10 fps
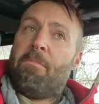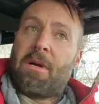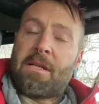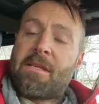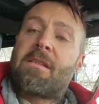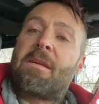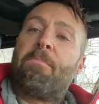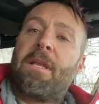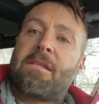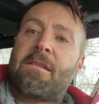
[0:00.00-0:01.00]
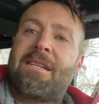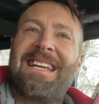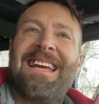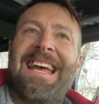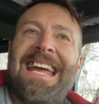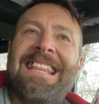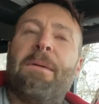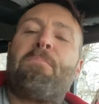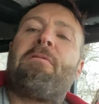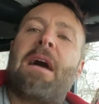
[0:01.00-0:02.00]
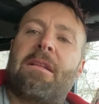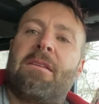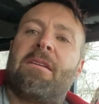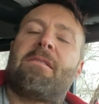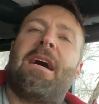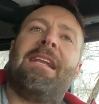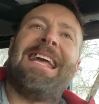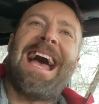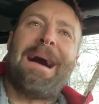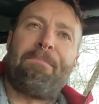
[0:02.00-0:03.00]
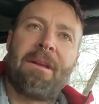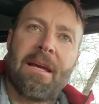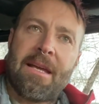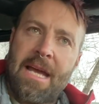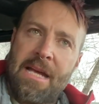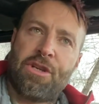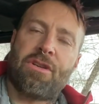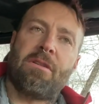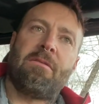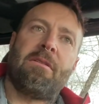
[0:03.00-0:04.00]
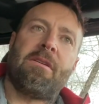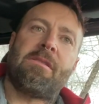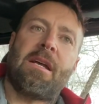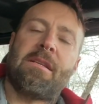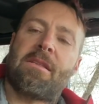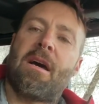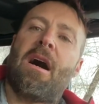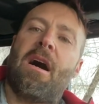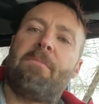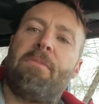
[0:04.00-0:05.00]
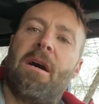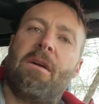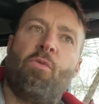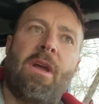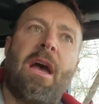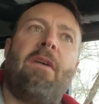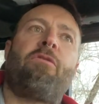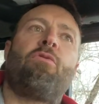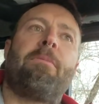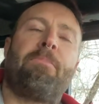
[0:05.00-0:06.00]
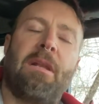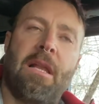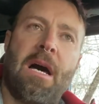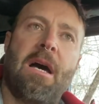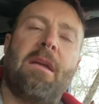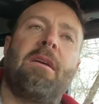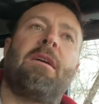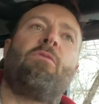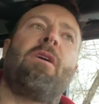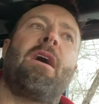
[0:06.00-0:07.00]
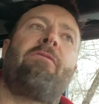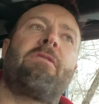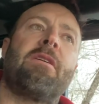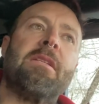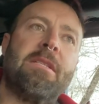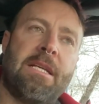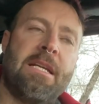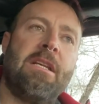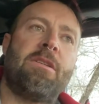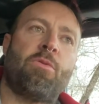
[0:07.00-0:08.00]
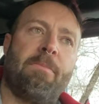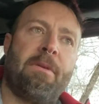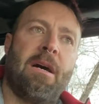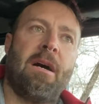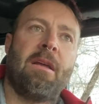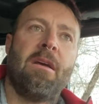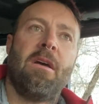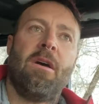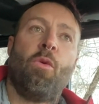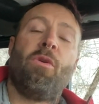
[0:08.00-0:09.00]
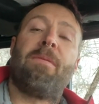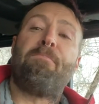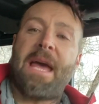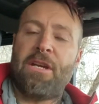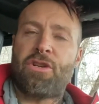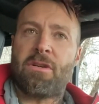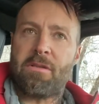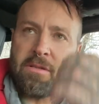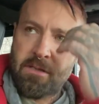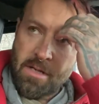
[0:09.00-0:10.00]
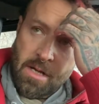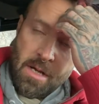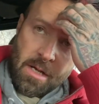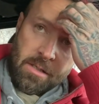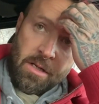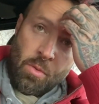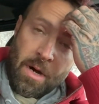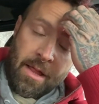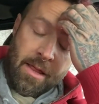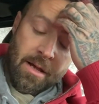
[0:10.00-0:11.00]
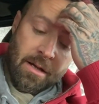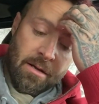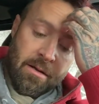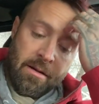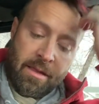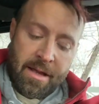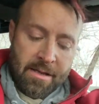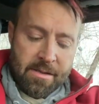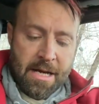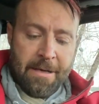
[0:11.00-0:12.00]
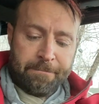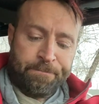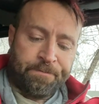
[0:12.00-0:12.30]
but it's the simplicity in the practice and the application, as that is the hard part. We have to apply and we have to continue to apply with patience. So, one of the good things that